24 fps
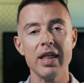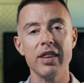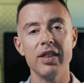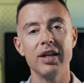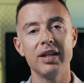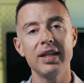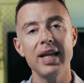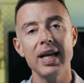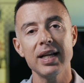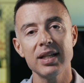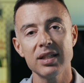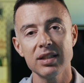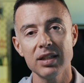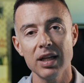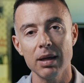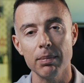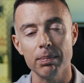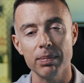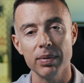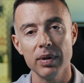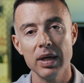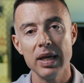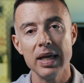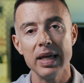The next
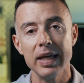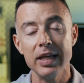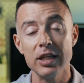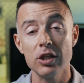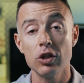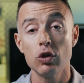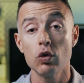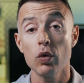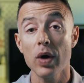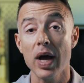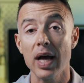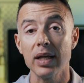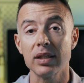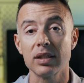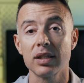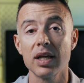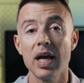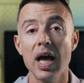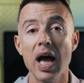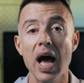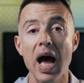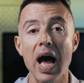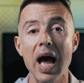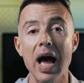step is to ask,
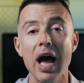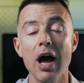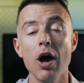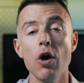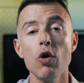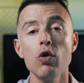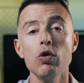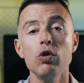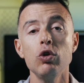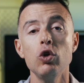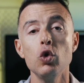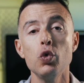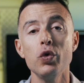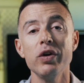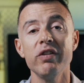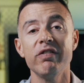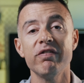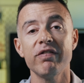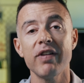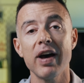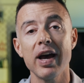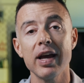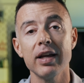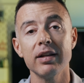how do we
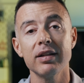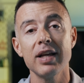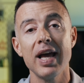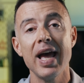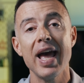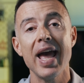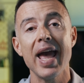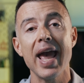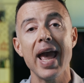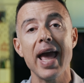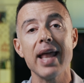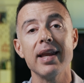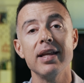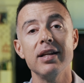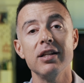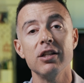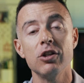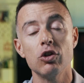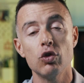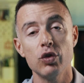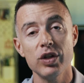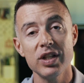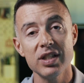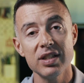find an
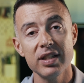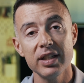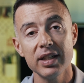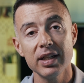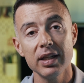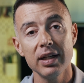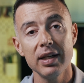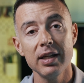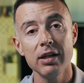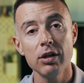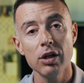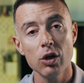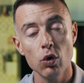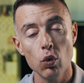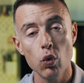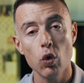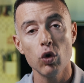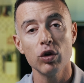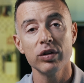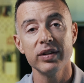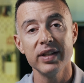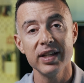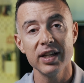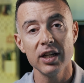intrinsically
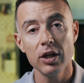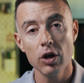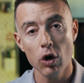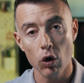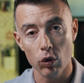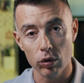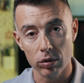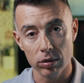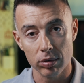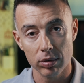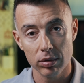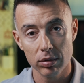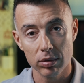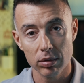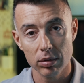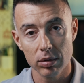rewarding goal?